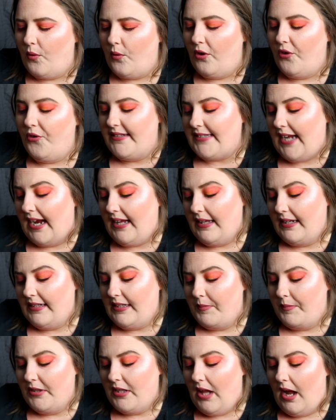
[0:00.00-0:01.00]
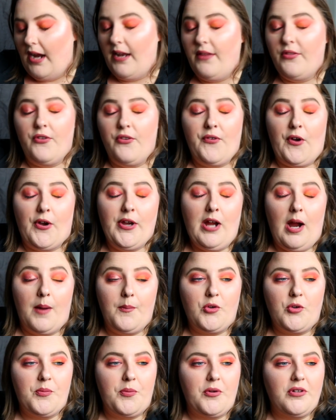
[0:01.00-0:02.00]
world. I like them a lot. They're very
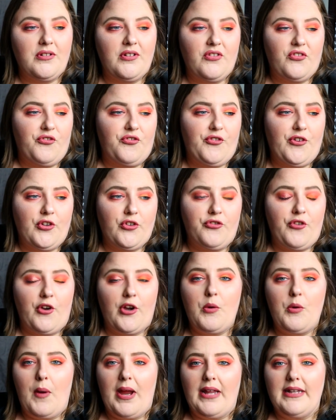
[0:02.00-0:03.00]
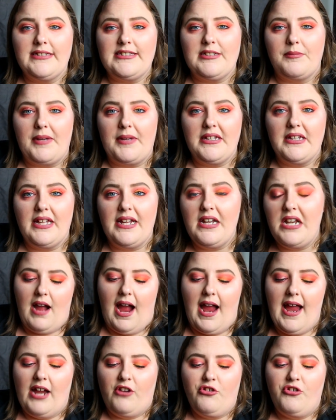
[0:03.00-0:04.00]
comfortable. It feels very weighty. Weightless on my lid.
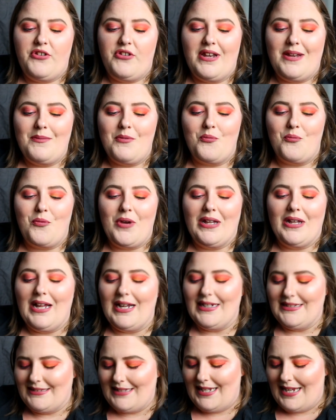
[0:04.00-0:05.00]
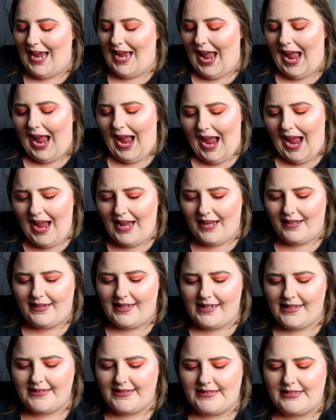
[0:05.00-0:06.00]
I actually didn't even realize they had
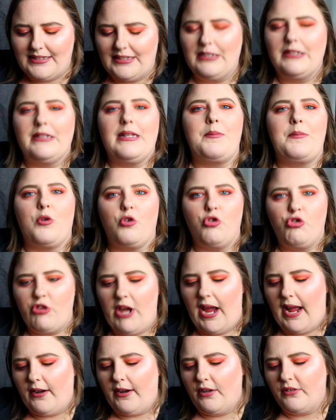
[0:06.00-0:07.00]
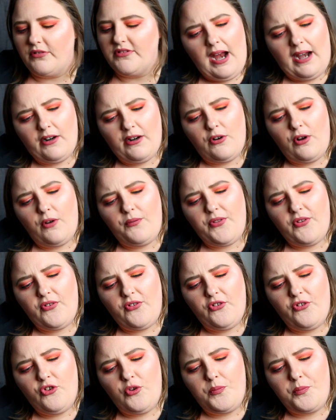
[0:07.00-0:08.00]
these glimmer shadows. I don't know if this
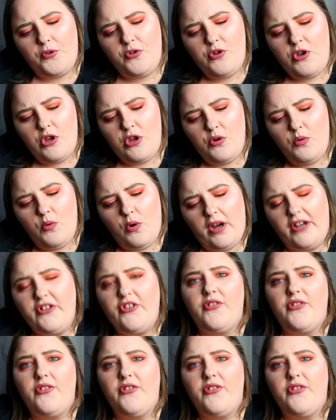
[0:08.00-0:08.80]
is super new or